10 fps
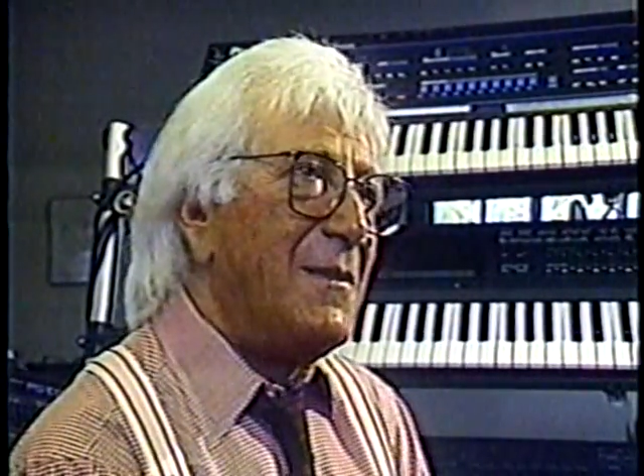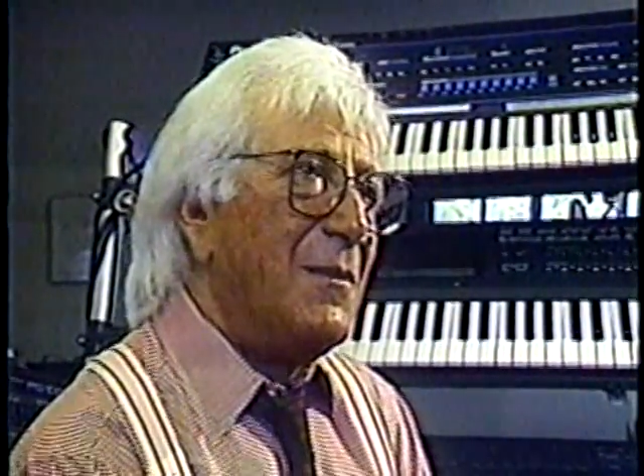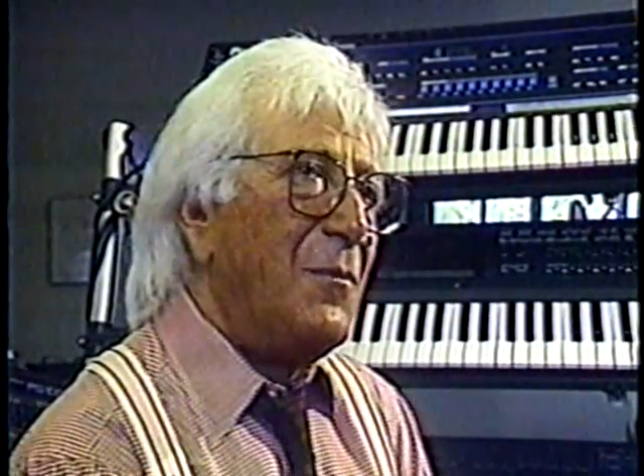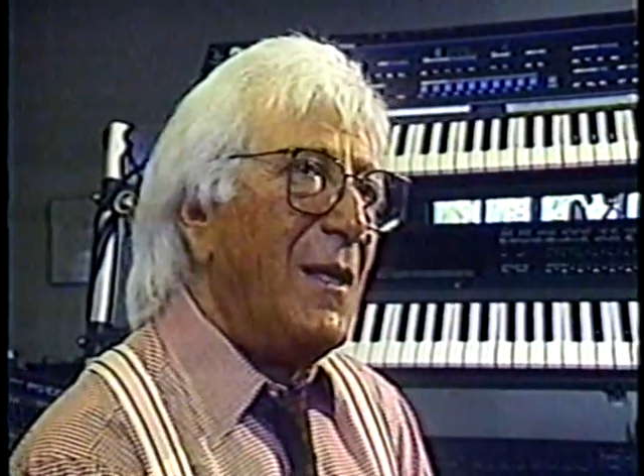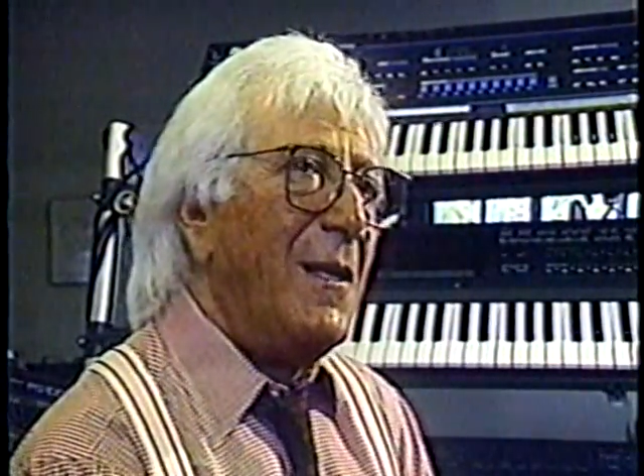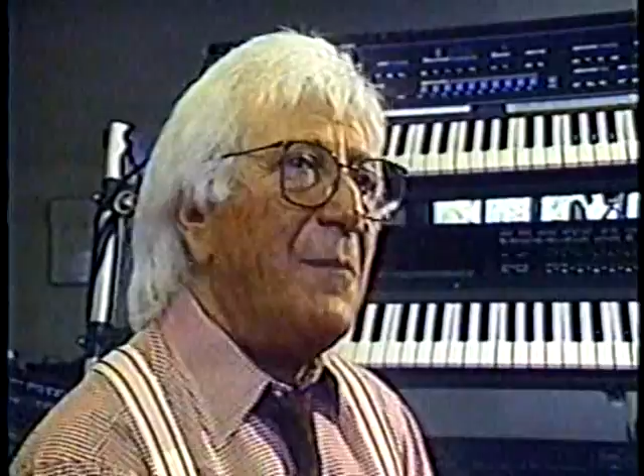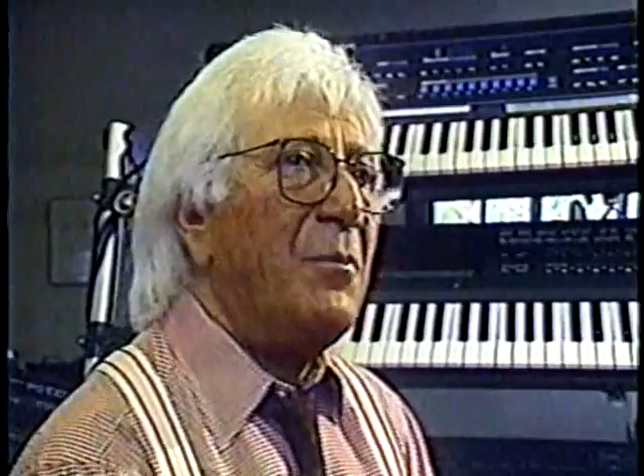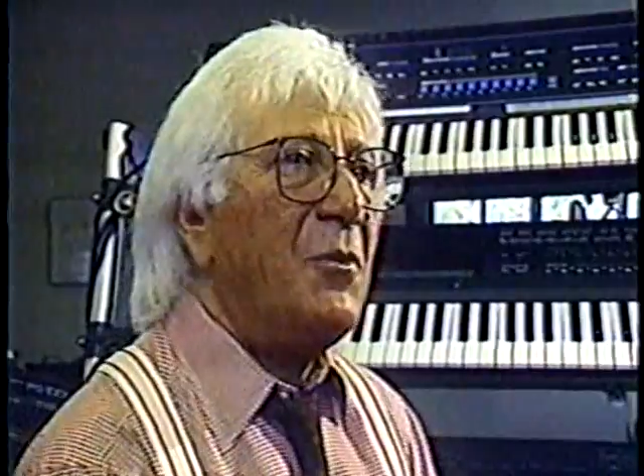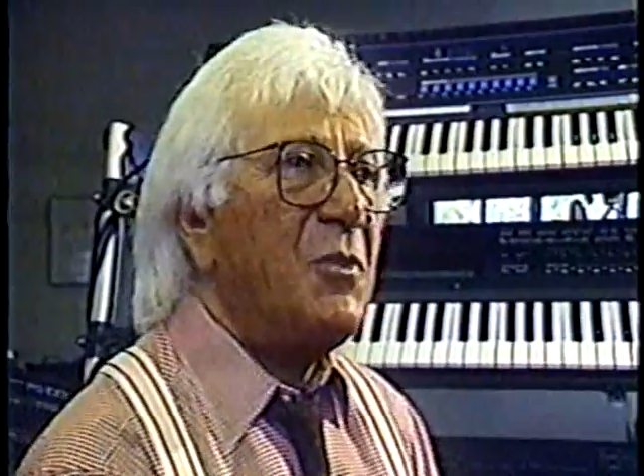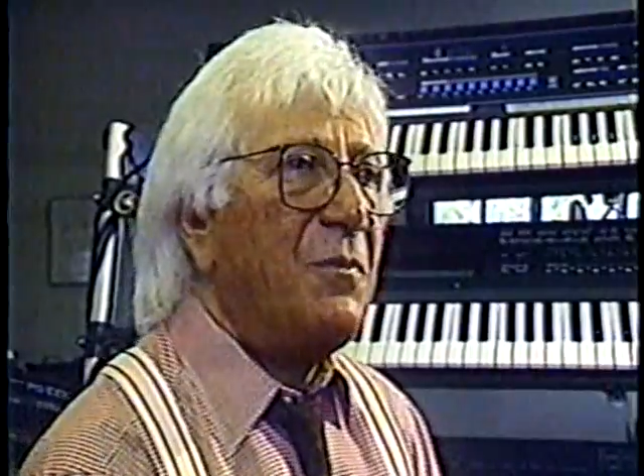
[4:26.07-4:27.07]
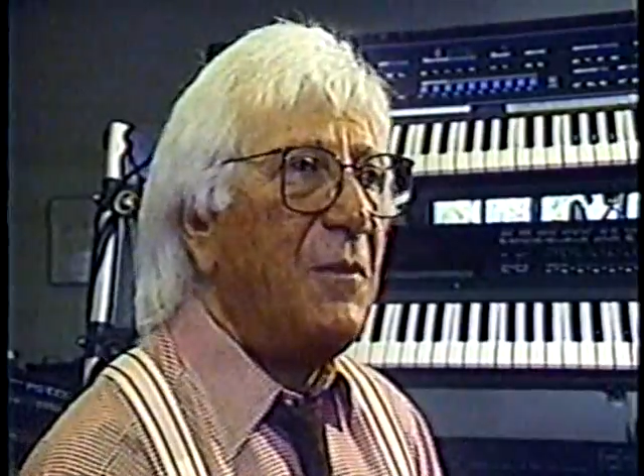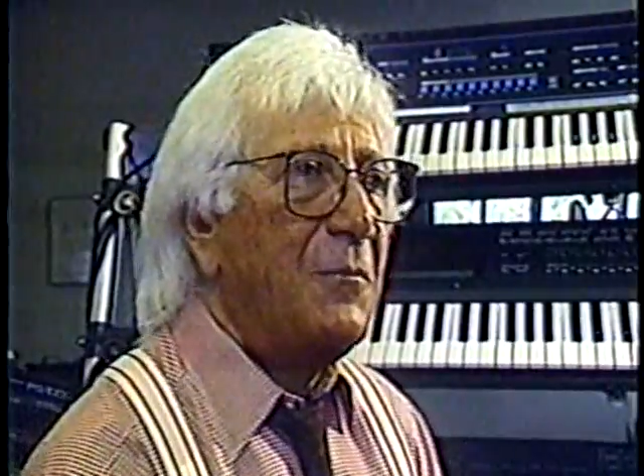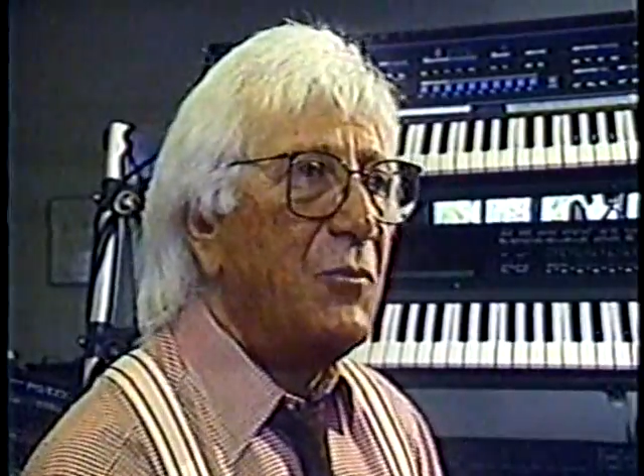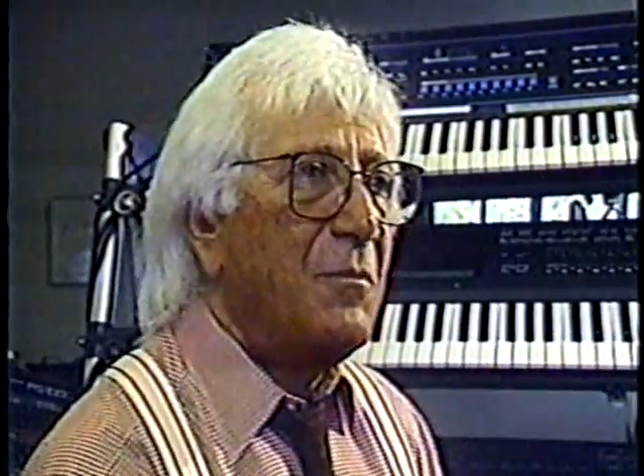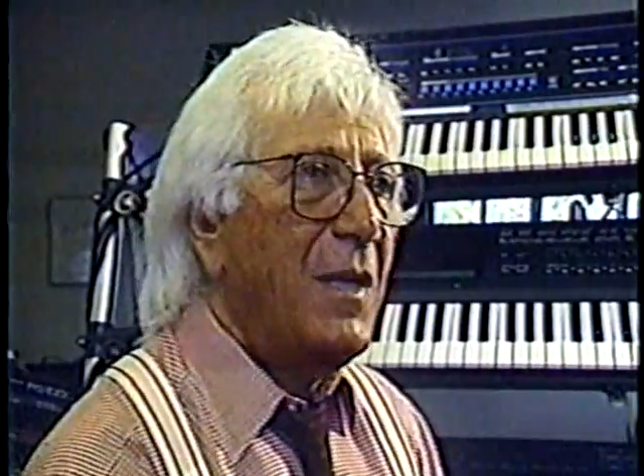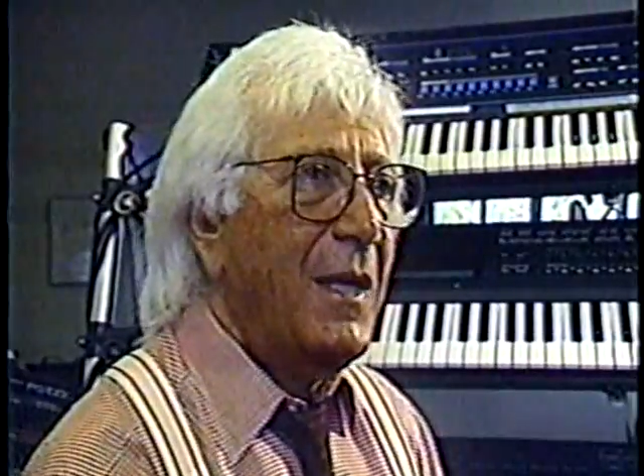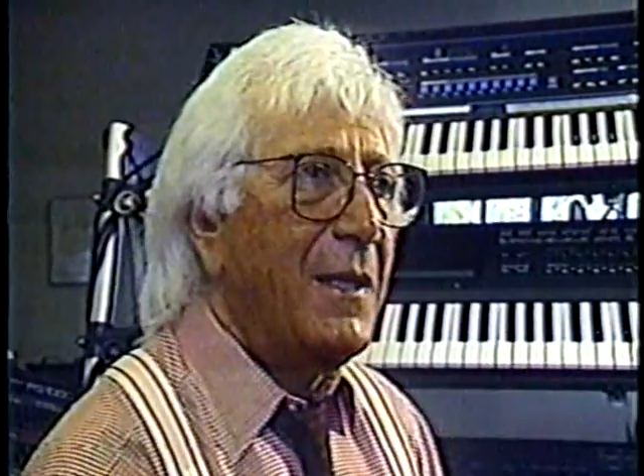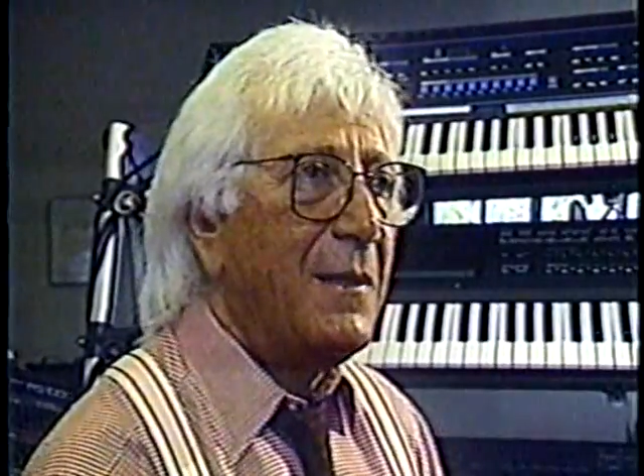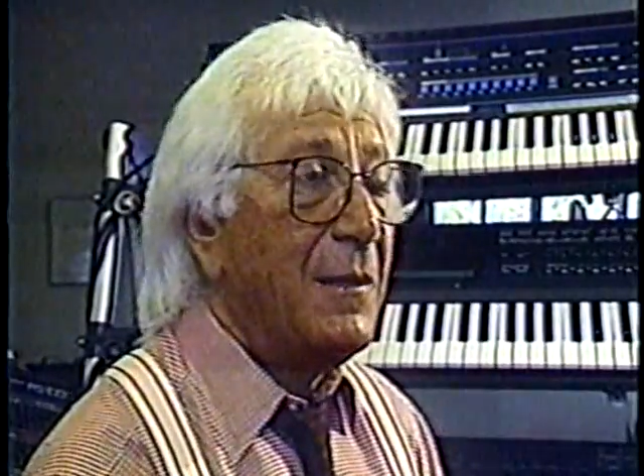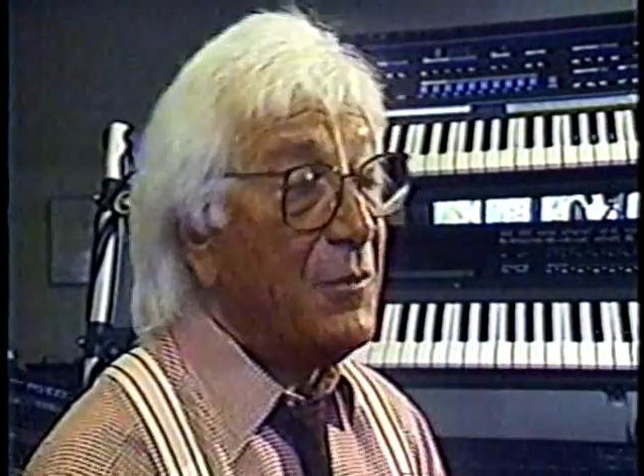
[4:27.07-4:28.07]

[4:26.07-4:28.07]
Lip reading: it's the way I approach a film dramatically,